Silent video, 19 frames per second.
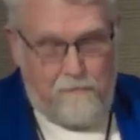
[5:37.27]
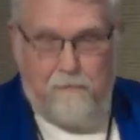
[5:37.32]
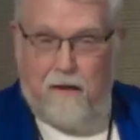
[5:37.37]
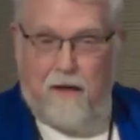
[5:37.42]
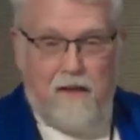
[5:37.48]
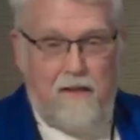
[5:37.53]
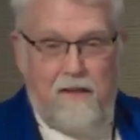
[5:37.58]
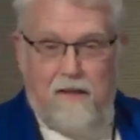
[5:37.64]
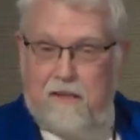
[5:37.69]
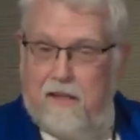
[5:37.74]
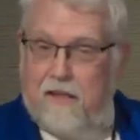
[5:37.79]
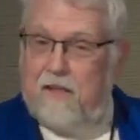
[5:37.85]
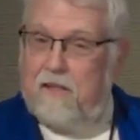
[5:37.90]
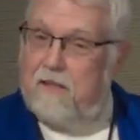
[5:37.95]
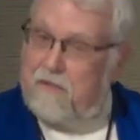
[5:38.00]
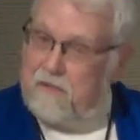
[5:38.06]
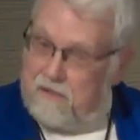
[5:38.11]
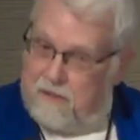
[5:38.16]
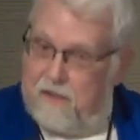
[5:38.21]
but they
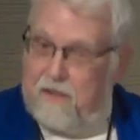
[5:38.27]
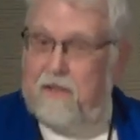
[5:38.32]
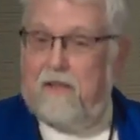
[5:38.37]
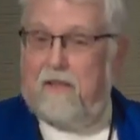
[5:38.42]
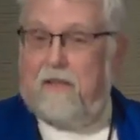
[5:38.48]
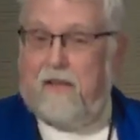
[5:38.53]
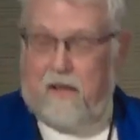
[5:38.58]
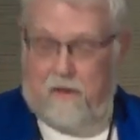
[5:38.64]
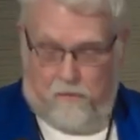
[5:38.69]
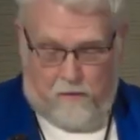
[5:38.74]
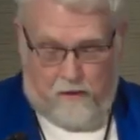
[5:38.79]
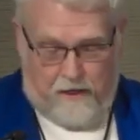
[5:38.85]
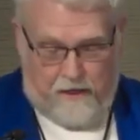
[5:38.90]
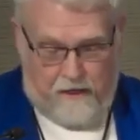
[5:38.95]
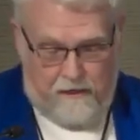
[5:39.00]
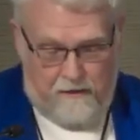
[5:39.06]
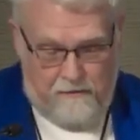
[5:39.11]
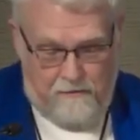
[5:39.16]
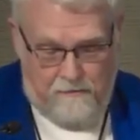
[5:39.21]
didn't see it that
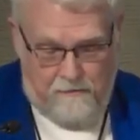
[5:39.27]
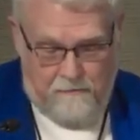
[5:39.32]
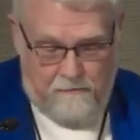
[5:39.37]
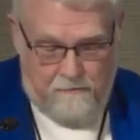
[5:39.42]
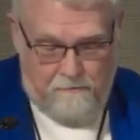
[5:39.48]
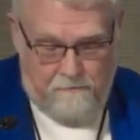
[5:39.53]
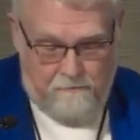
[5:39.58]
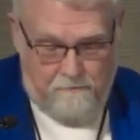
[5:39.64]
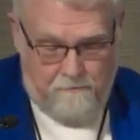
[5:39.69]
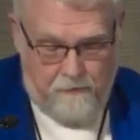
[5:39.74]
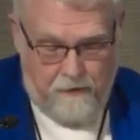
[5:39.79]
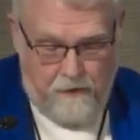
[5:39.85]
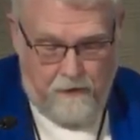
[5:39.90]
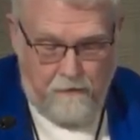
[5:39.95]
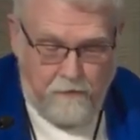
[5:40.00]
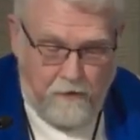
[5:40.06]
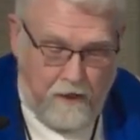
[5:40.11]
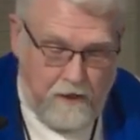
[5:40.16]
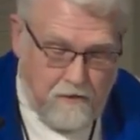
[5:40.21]
way.
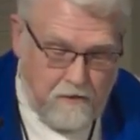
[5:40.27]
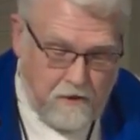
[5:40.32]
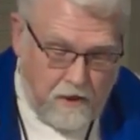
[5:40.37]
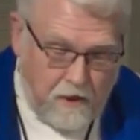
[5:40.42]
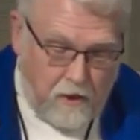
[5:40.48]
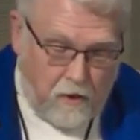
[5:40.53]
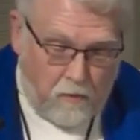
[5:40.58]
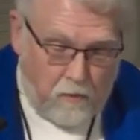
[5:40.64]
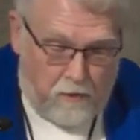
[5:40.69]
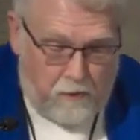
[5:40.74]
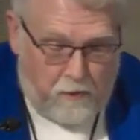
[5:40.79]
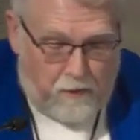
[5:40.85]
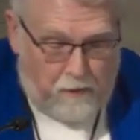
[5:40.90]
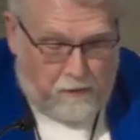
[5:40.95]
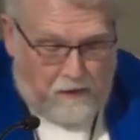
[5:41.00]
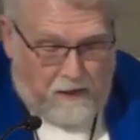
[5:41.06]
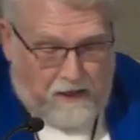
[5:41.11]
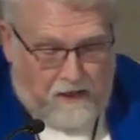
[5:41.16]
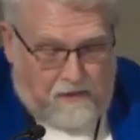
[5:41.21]
Friends, when
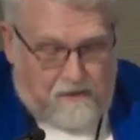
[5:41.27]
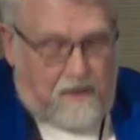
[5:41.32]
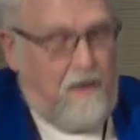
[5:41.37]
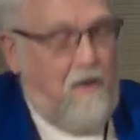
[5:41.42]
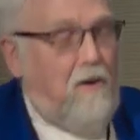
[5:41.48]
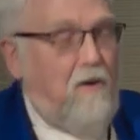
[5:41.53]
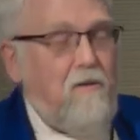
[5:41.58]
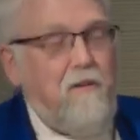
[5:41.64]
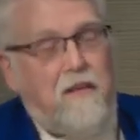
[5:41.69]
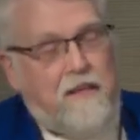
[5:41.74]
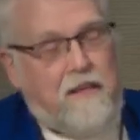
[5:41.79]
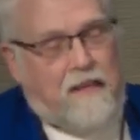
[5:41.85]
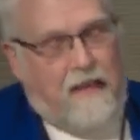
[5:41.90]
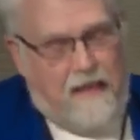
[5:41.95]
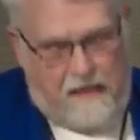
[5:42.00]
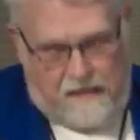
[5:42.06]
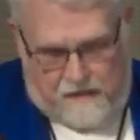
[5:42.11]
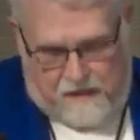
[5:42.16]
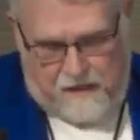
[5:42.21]
we read that only
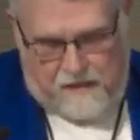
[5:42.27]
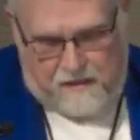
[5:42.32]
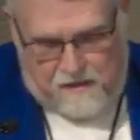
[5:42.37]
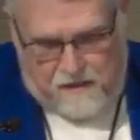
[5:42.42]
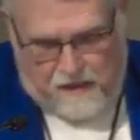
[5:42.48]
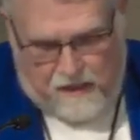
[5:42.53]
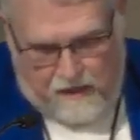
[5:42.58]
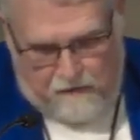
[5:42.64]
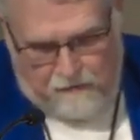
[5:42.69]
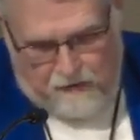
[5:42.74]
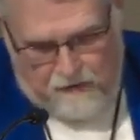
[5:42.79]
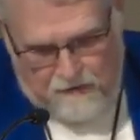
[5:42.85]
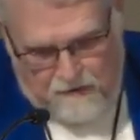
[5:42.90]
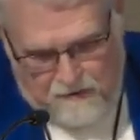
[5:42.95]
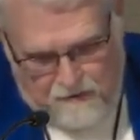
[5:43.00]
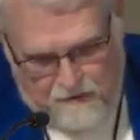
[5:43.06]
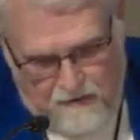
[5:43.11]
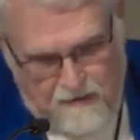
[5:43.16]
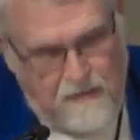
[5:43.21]
God can save
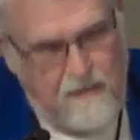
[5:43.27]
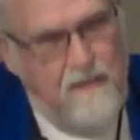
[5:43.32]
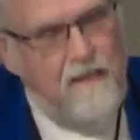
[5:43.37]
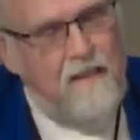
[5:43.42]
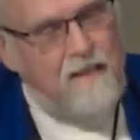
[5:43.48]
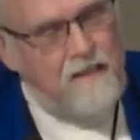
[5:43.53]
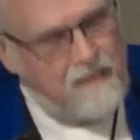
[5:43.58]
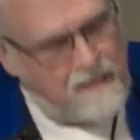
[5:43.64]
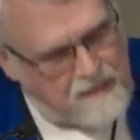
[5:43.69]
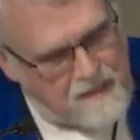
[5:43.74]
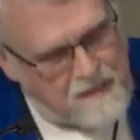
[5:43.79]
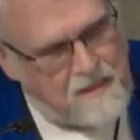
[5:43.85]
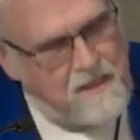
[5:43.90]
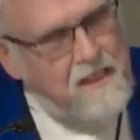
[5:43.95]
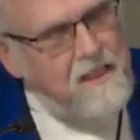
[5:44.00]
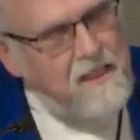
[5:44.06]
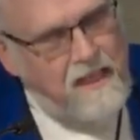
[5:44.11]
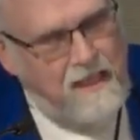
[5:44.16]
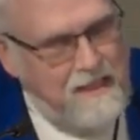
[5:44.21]
us, let's
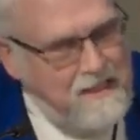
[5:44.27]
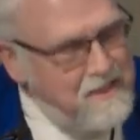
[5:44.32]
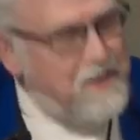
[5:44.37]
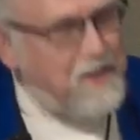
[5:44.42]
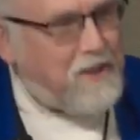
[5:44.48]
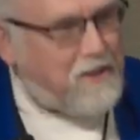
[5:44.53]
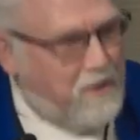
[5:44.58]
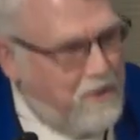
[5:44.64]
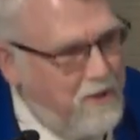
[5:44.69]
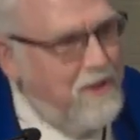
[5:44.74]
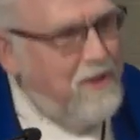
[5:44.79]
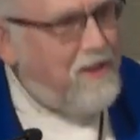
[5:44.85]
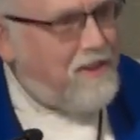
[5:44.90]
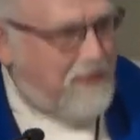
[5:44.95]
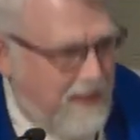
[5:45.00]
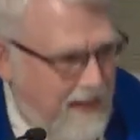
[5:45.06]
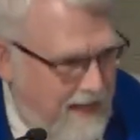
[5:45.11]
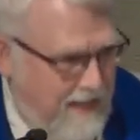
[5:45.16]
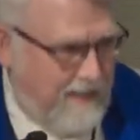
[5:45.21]
see that as a good
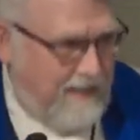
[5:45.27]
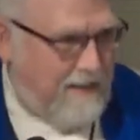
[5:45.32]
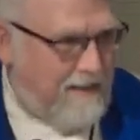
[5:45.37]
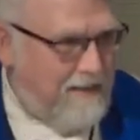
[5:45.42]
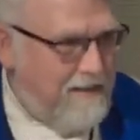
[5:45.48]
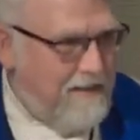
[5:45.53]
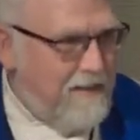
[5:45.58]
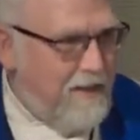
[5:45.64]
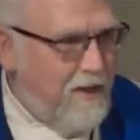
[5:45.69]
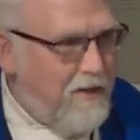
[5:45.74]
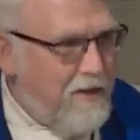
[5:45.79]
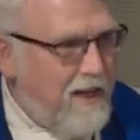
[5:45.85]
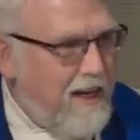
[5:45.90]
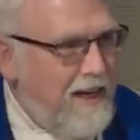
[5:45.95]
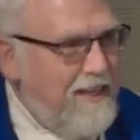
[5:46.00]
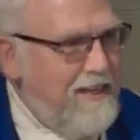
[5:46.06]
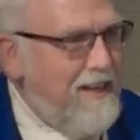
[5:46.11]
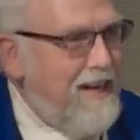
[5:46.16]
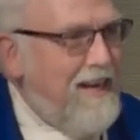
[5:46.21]
thing,
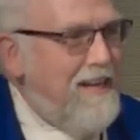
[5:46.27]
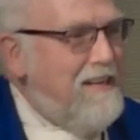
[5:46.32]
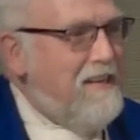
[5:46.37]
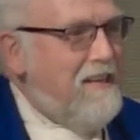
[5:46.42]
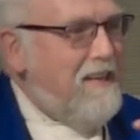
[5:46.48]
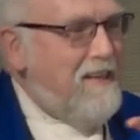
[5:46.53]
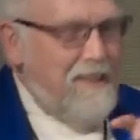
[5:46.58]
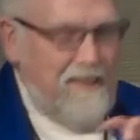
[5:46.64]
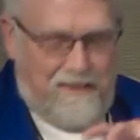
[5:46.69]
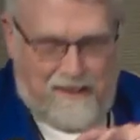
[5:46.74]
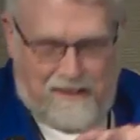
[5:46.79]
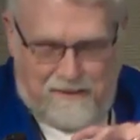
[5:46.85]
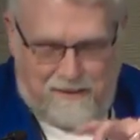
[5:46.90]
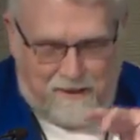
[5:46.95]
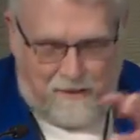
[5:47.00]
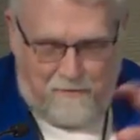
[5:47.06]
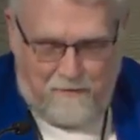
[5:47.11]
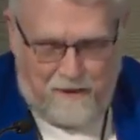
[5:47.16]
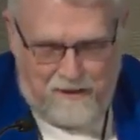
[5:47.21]
okay? Not
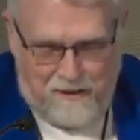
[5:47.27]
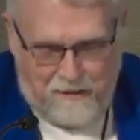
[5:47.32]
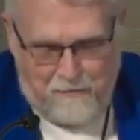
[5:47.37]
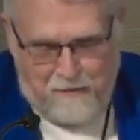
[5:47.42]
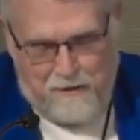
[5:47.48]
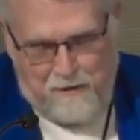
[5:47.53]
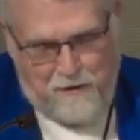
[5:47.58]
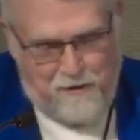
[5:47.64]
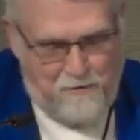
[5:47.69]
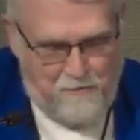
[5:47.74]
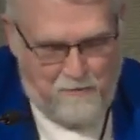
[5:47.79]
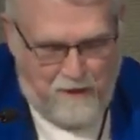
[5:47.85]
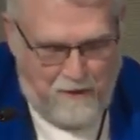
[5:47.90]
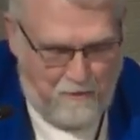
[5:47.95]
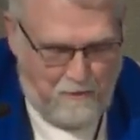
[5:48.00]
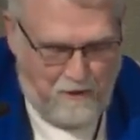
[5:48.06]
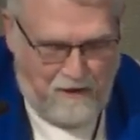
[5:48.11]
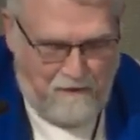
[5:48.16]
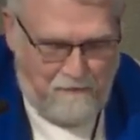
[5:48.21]
something that we should
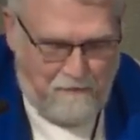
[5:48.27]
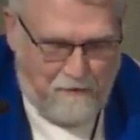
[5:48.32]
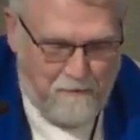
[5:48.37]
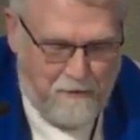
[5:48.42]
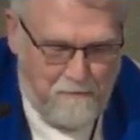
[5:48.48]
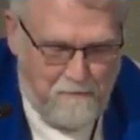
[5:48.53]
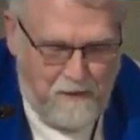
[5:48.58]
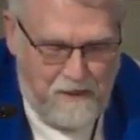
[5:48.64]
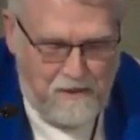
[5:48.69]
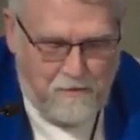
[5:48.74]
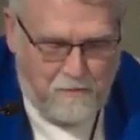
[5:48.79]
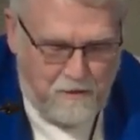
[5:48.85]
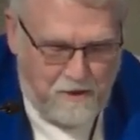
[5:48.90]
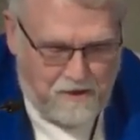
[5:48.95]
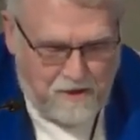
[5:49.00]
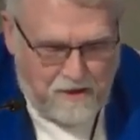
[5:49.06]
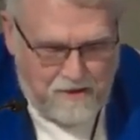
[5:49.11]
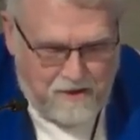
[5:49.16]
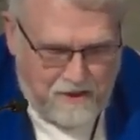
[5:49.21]
run away from. It means
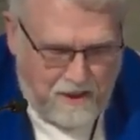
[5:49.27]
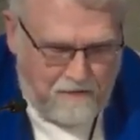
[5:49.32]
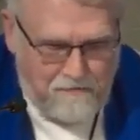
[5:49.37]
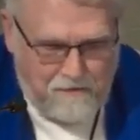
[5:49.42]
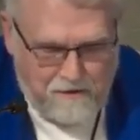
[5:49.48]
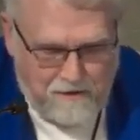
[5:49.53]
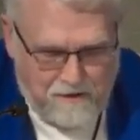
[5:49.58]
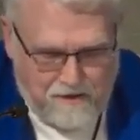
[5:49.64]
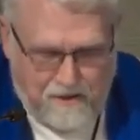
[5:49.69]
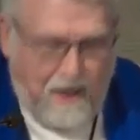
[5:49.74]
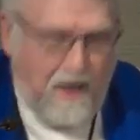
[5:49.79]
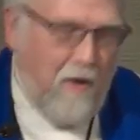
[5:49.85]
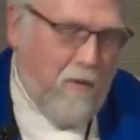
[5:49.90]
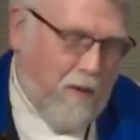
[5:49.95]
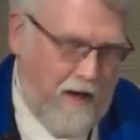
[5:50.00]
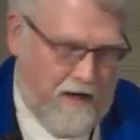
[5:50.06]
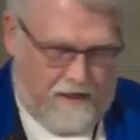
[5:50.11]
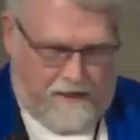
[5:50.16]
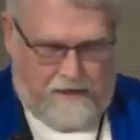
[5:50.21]
we just have to stay
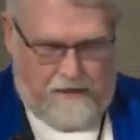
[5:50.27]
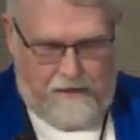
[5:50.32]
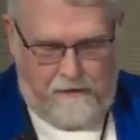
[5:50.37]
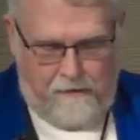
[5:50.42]
awake